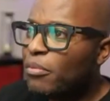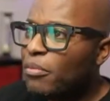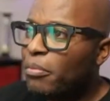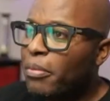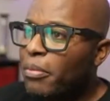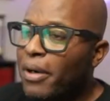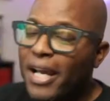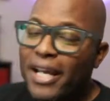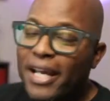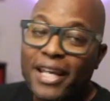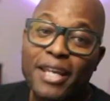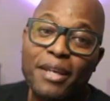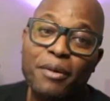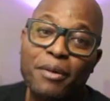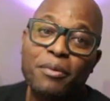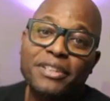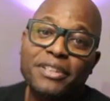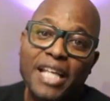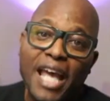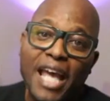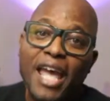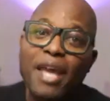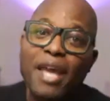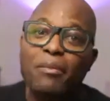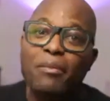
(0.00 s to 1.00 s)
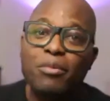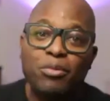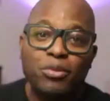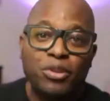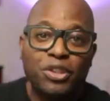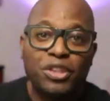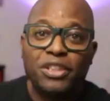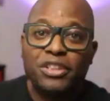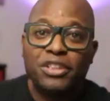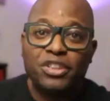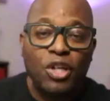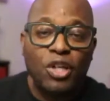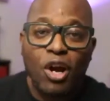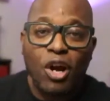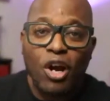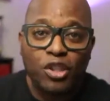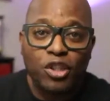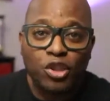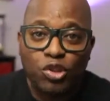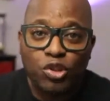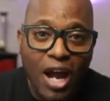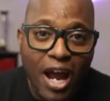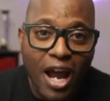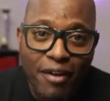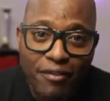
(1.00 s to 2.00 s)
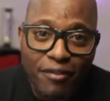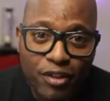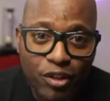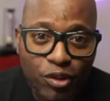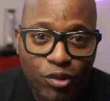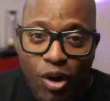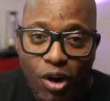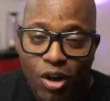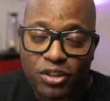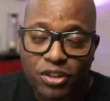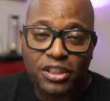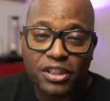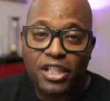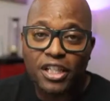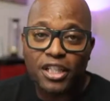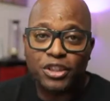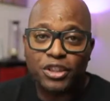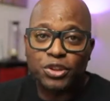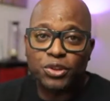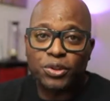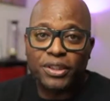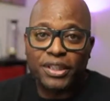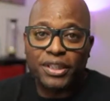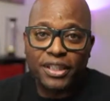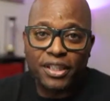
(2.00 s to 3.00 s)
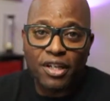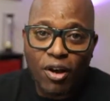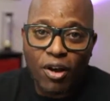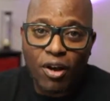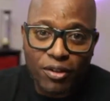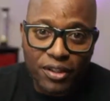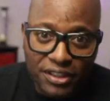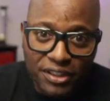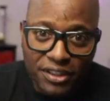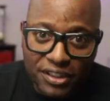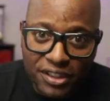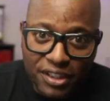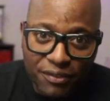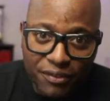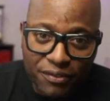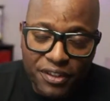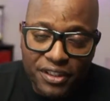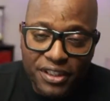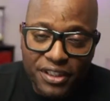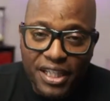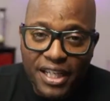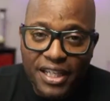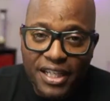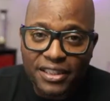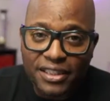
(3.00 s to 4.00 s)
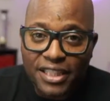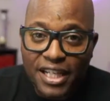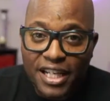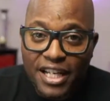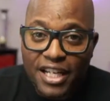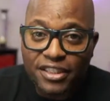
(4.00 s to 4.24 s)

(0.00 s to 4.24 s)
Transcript: but he was able to start driving cross country and all these different things. Now